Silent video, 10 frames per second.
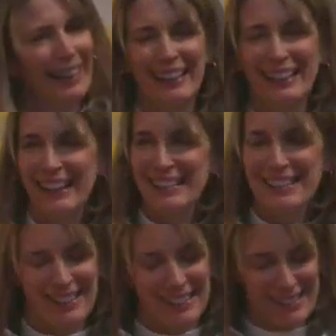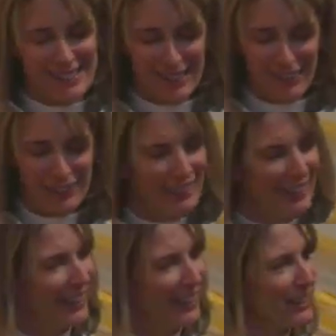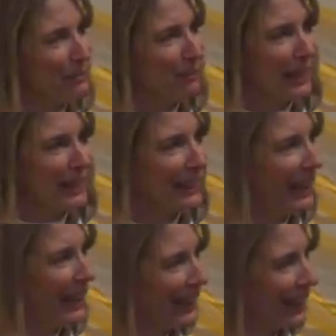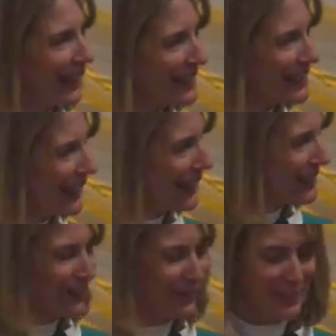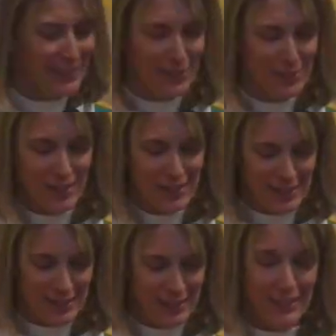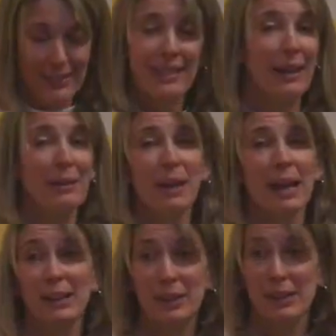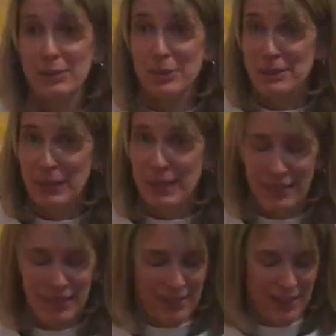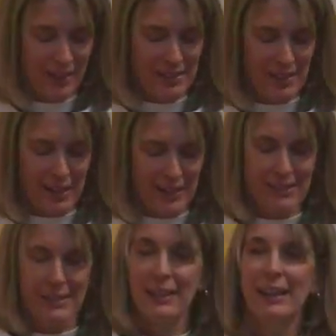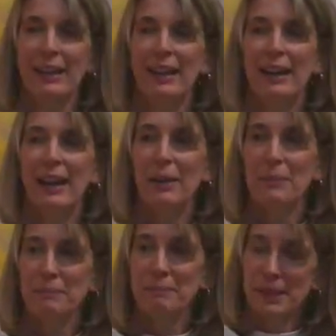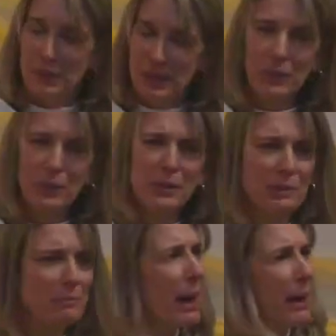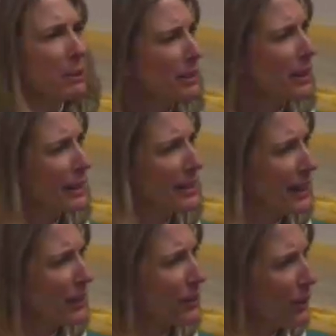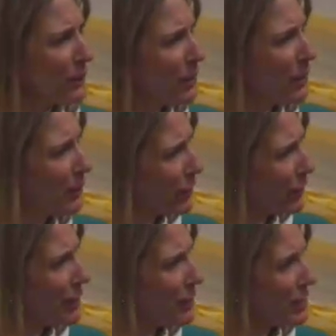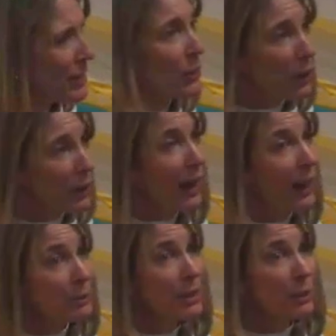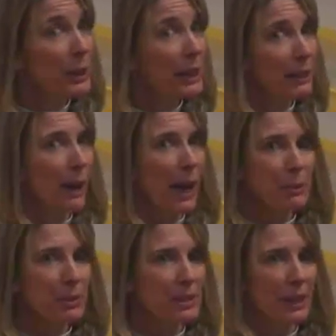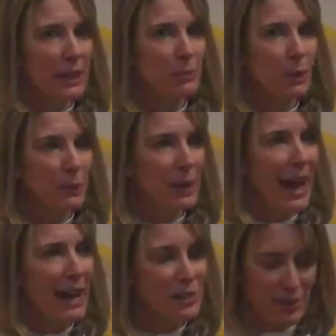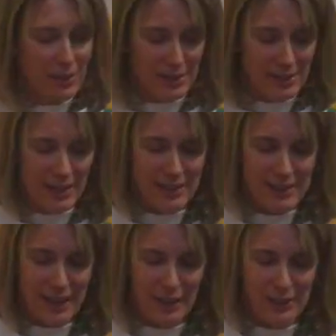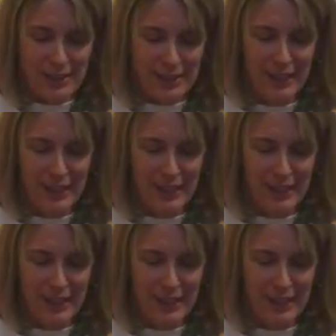gosh, all this stuff, you got to explain a lot of context to really do justice to this. And I'm not going to explain all the context. You can Google some Bible studies on your own, though, if you're interested, or come to the weekly Bible studies where we hash all these things out.